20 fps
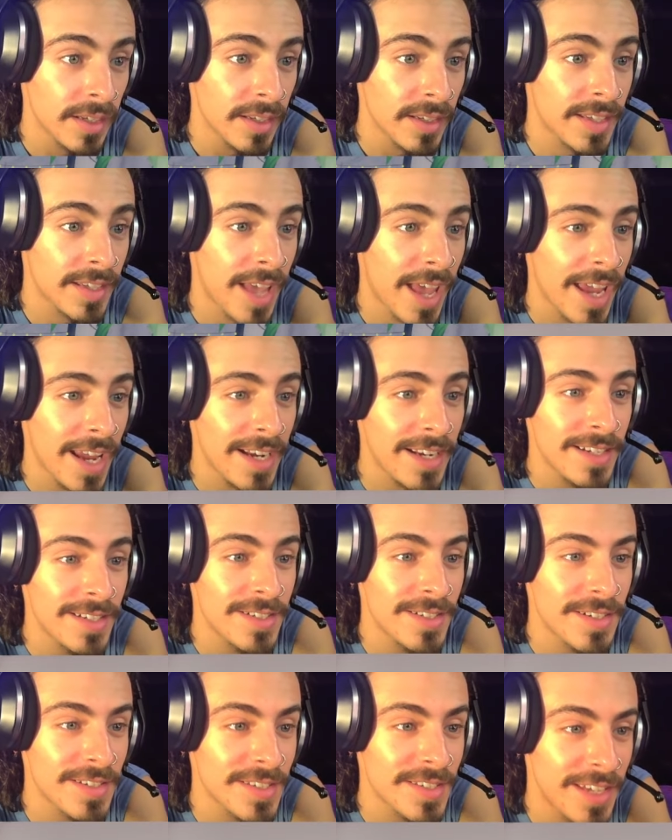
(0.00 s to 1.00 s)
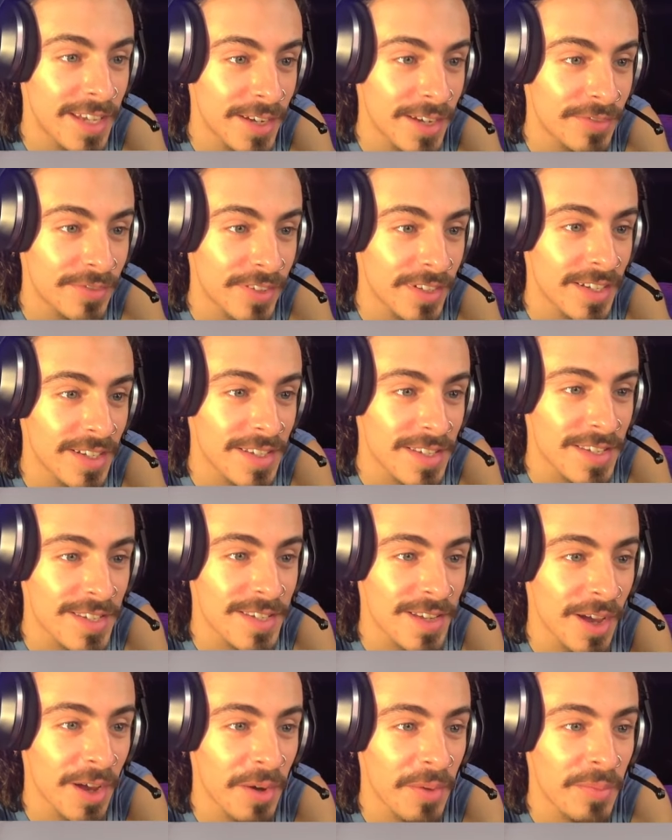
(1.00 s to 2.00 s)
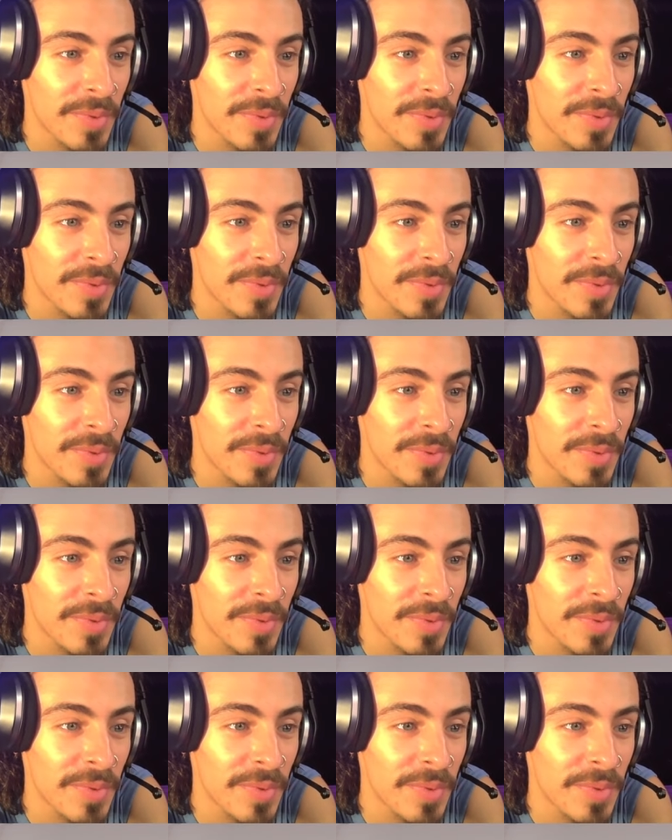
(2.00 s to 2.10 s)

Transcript: Caden just gifted a sub